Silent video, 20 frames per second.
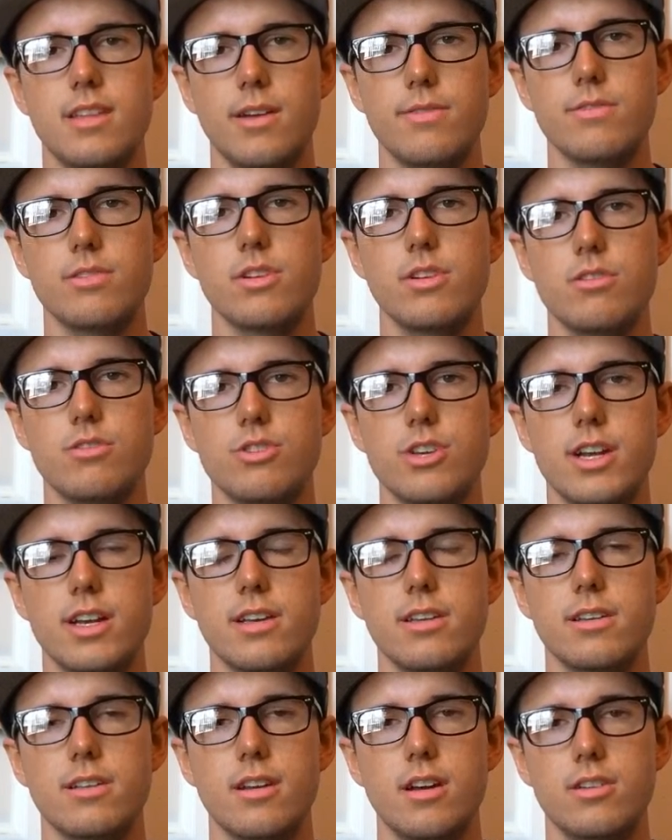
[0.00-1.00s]
definitely go
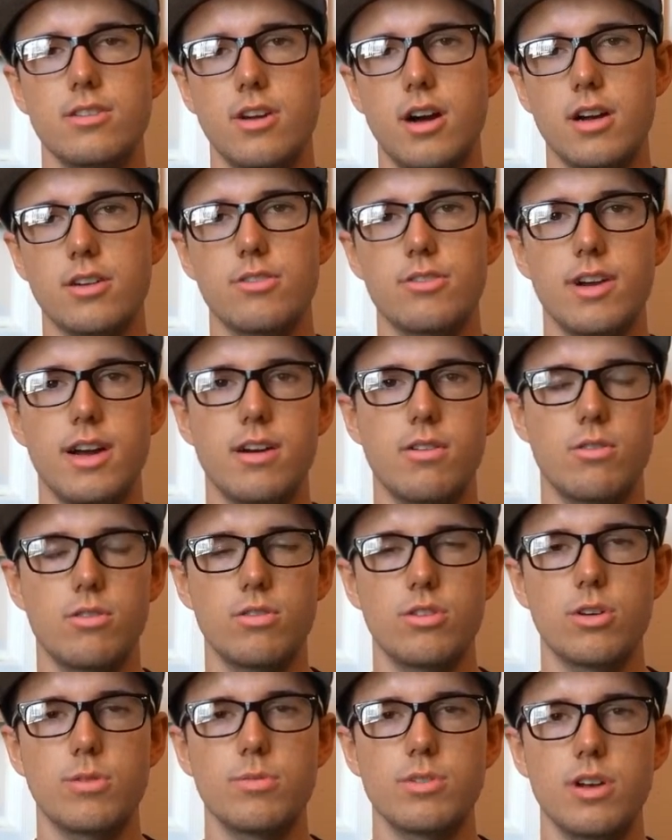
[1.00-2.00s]
check a doctor out
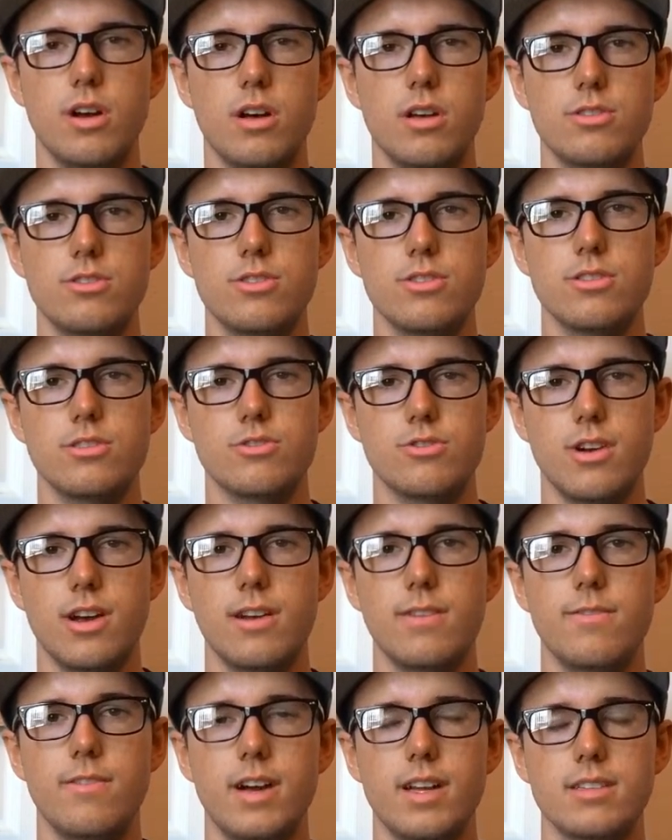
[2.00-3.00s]
or a dermatologist and
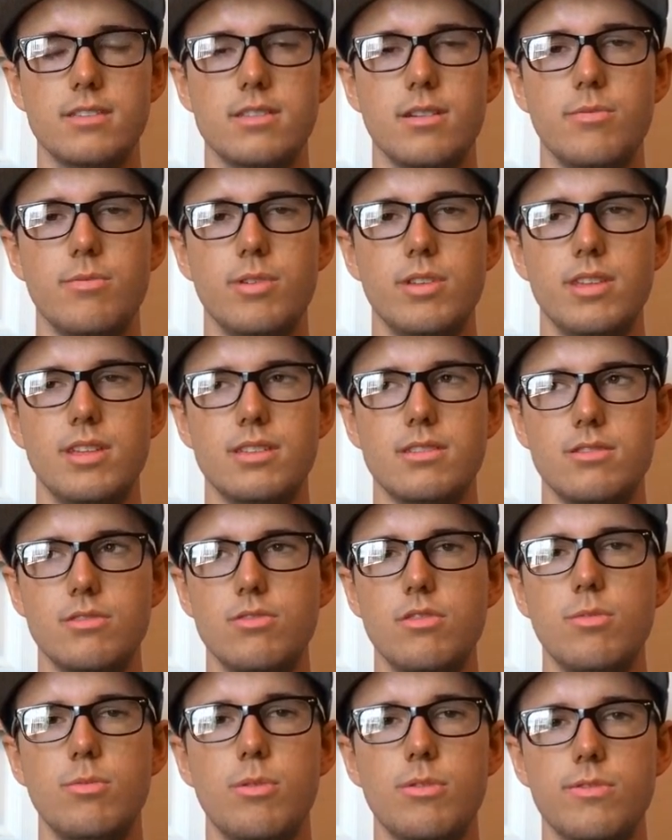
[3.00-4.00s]
try and find someone that's
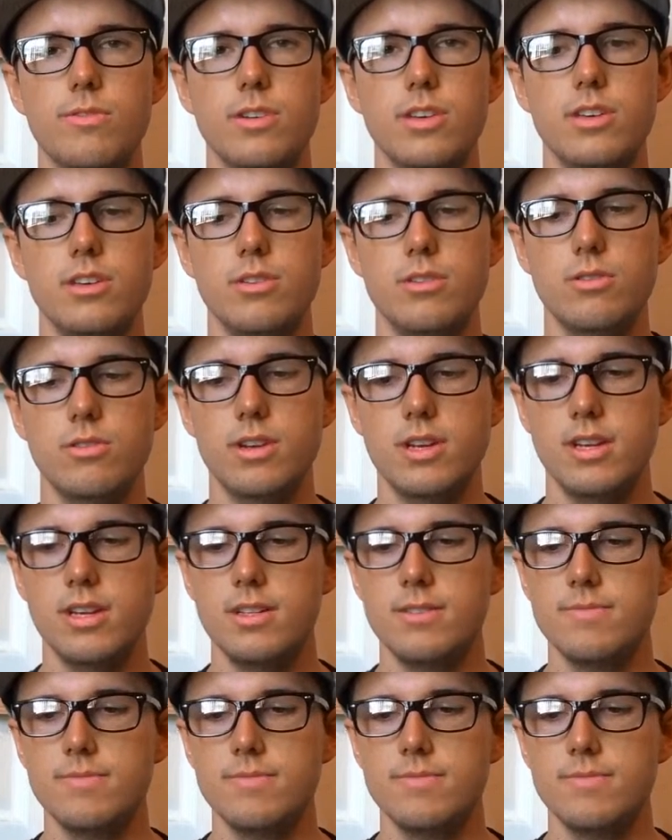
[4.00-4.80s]
suitable for you.